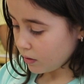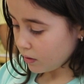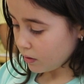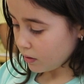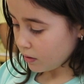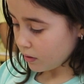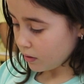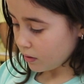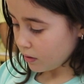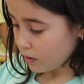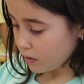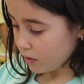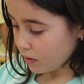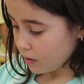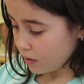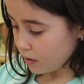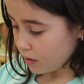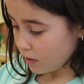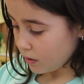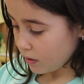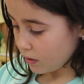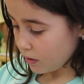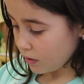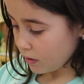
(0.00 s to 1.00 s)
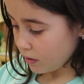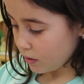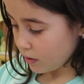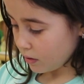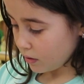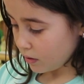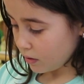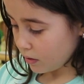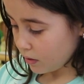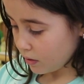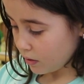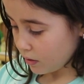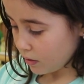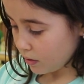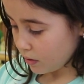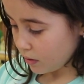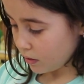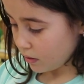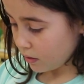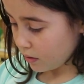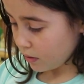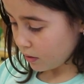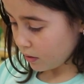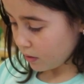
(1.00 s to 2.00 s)

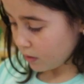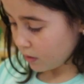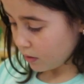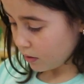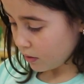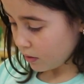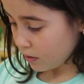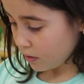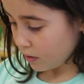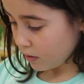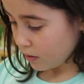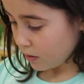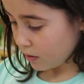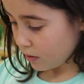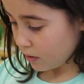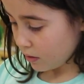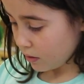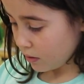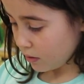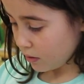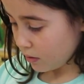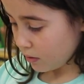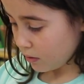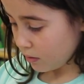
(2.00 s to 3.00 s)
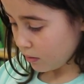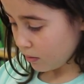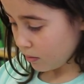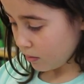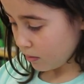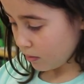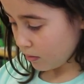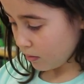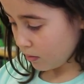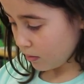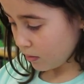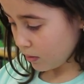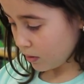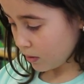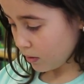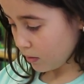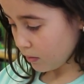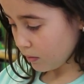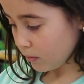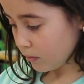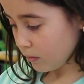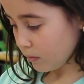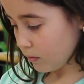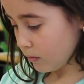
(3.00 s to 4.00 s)

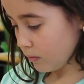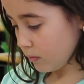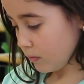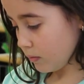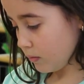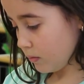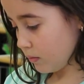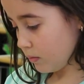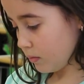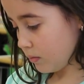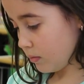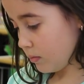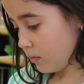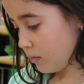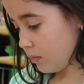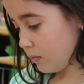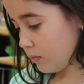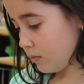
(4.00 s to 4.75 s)
Nothing is said.